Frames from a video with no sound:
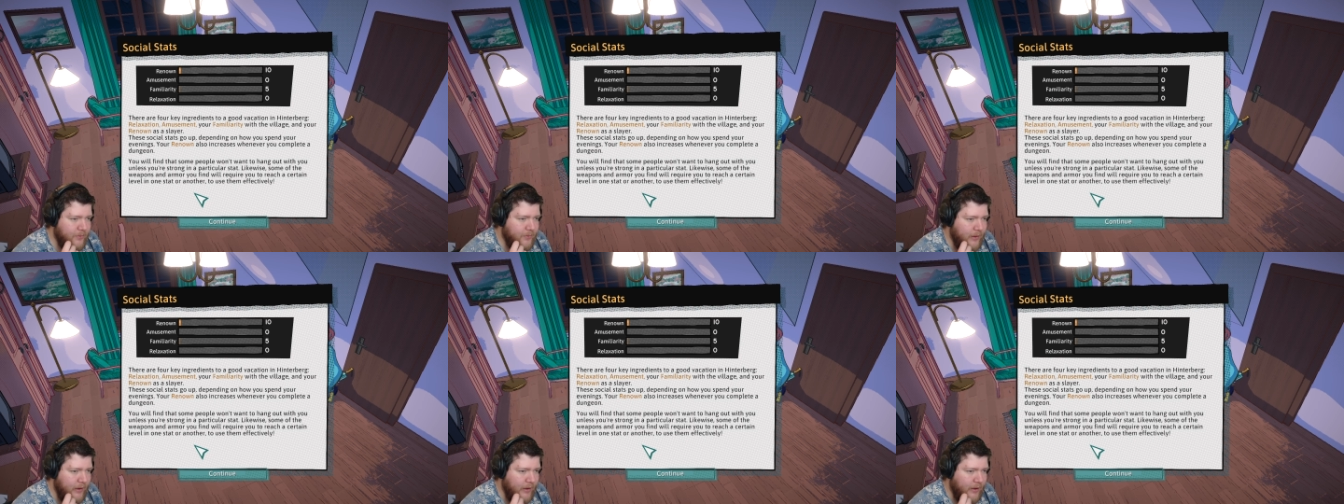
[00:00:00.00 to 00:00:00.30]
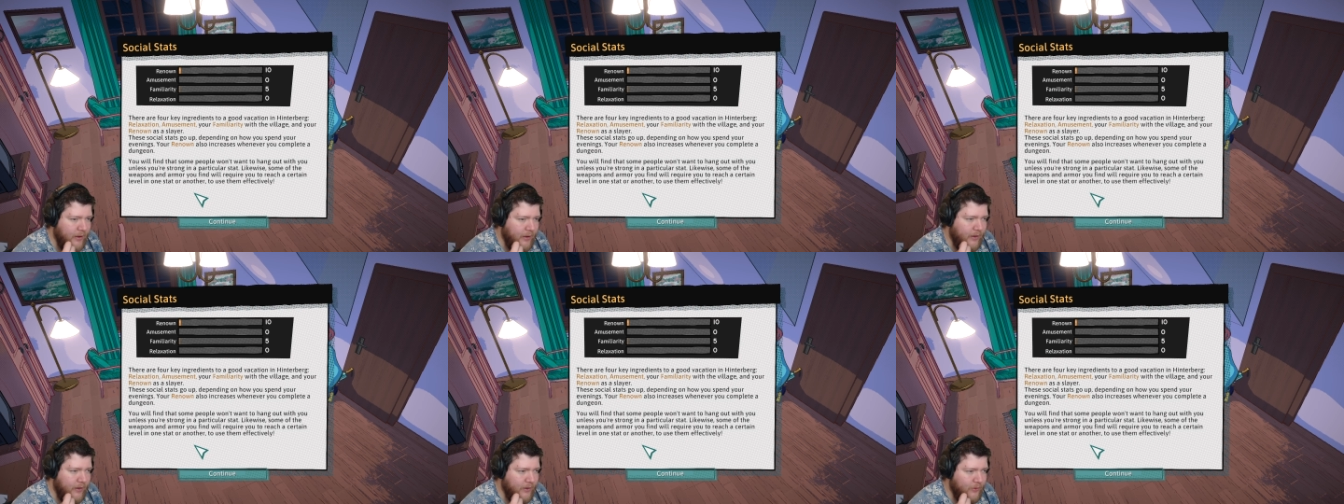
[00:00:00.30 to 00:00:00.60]

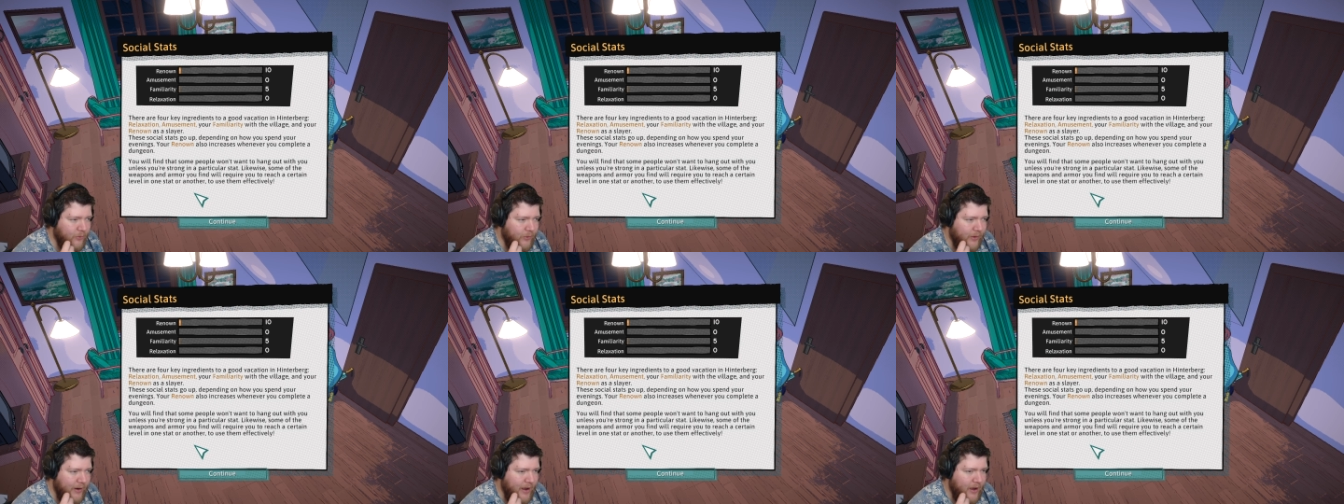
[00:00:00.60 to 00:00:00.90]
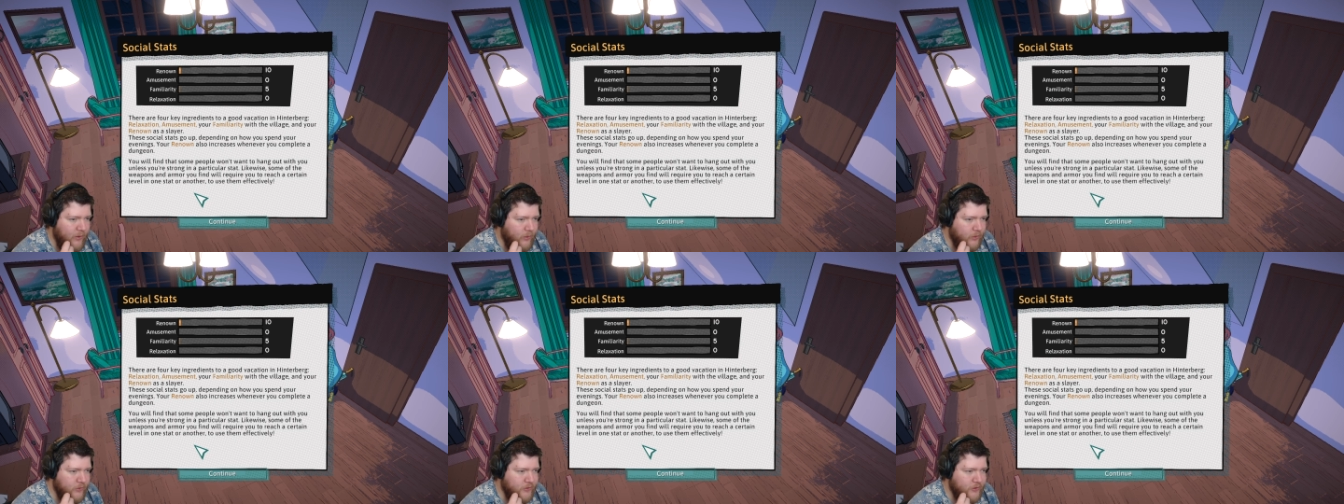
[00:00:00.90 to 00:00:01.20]
Uh,
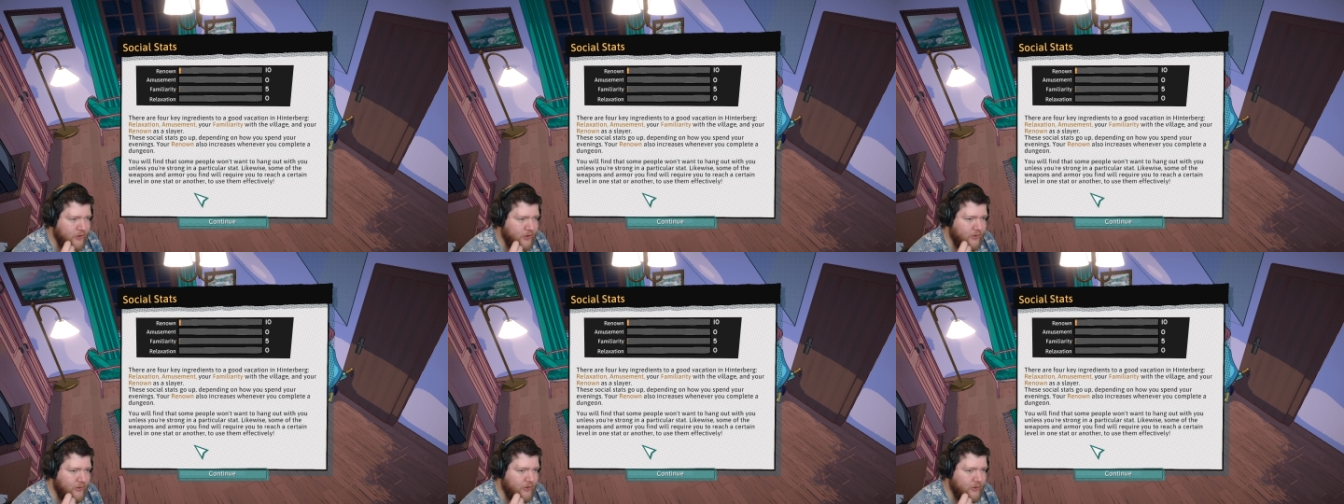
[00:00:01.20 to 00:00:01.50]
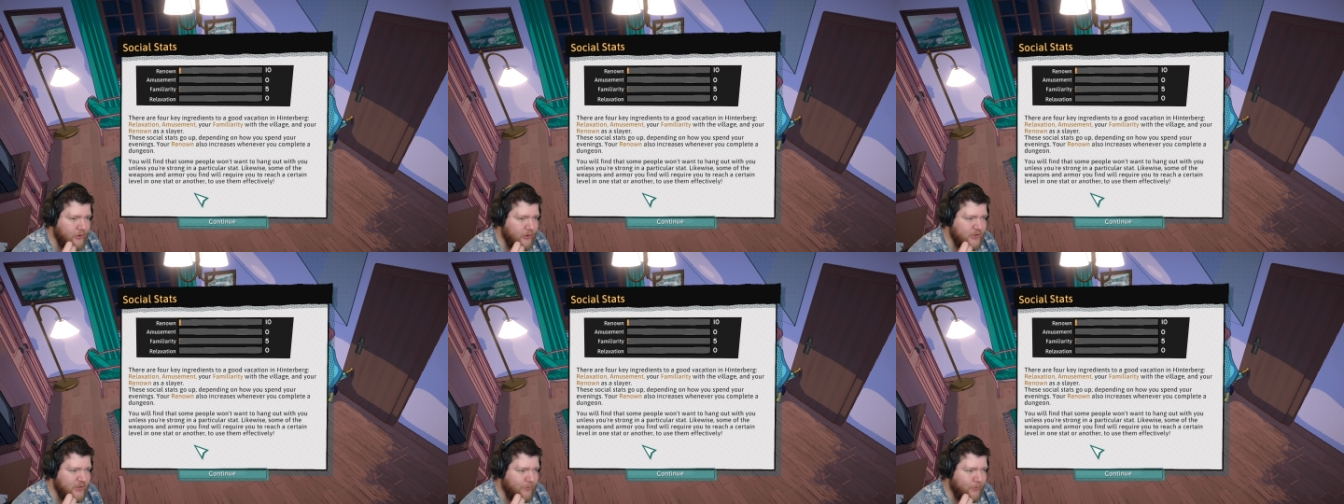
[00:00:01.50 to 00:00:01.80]
renown also
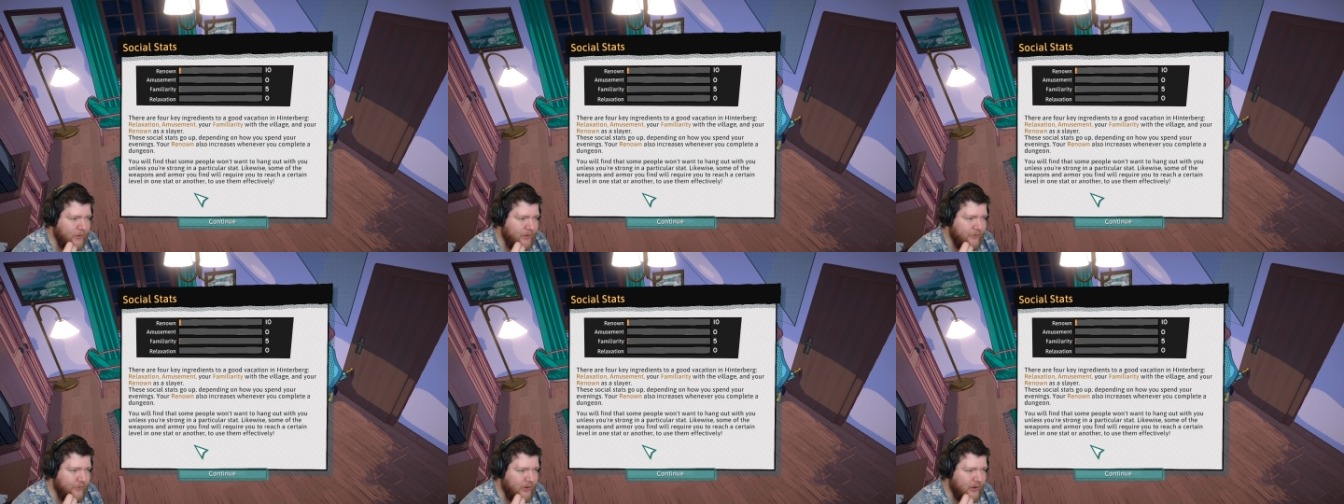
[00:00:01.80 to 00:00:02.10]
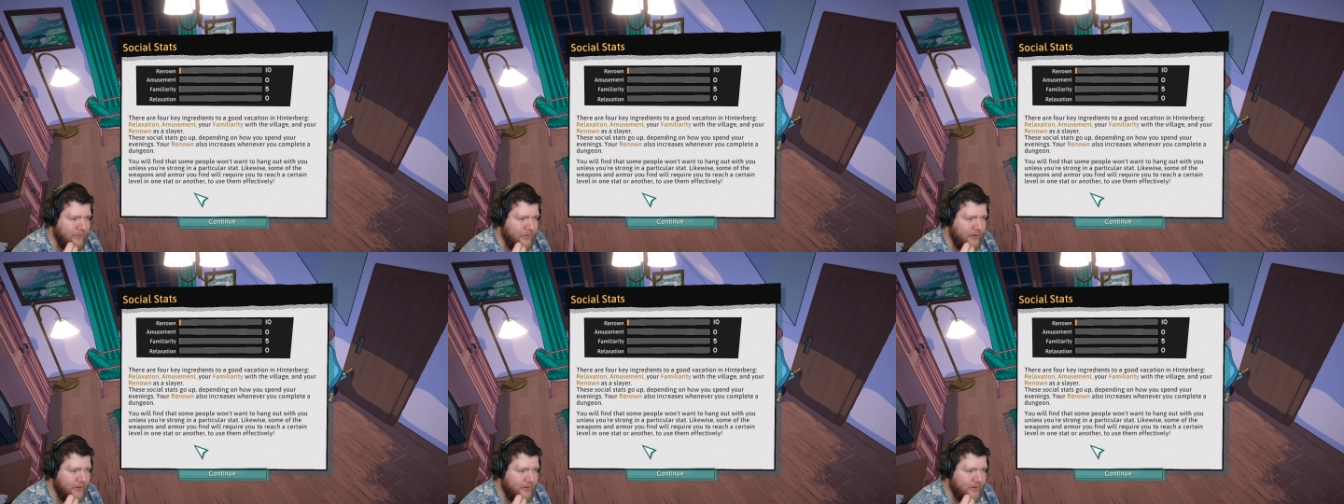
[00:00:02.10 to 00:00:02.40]
goes up when you
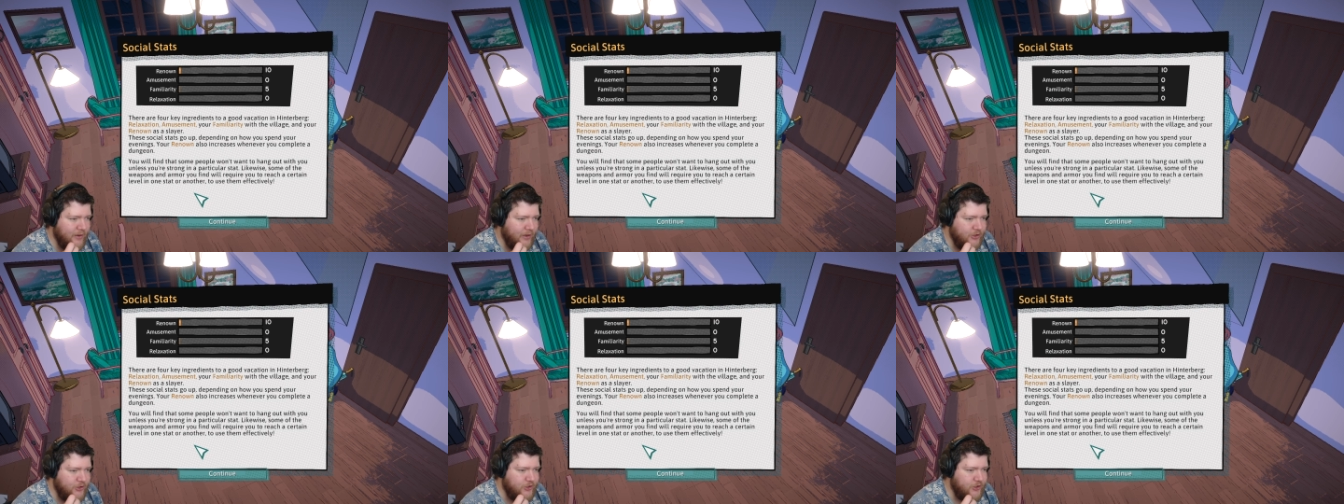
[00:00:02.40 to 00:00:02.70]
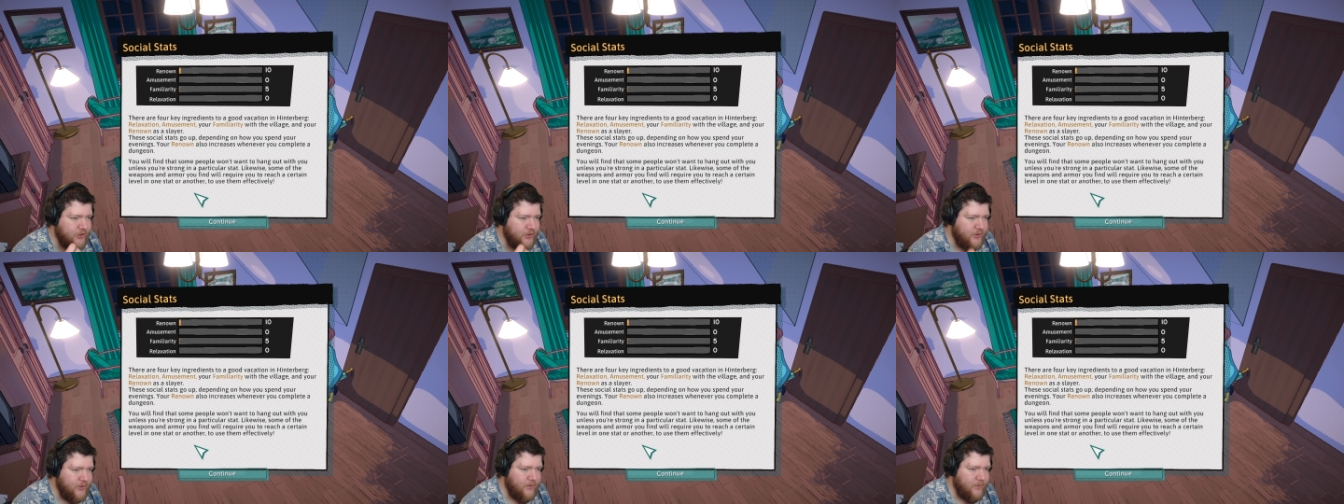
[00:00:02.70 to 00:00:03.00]
complete a
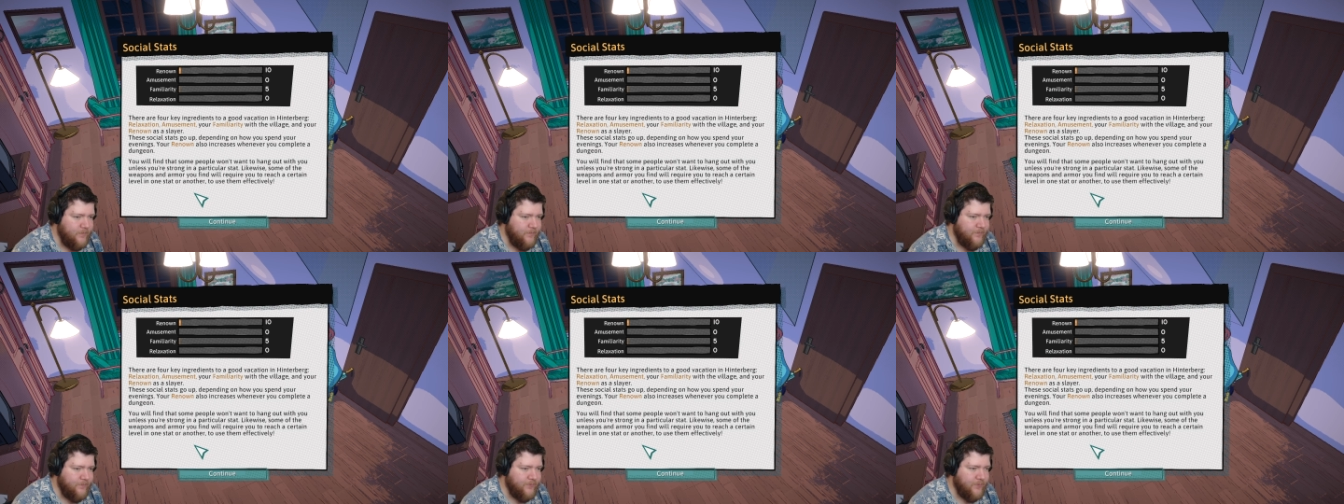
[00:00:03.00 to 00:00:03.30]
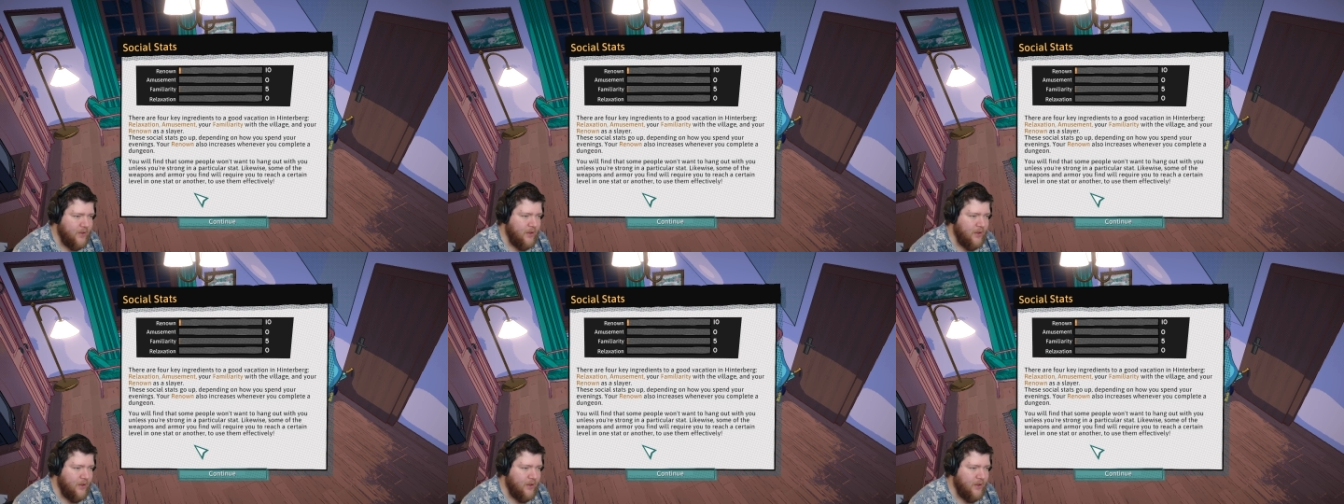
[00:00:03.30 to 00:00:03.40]
dungeon.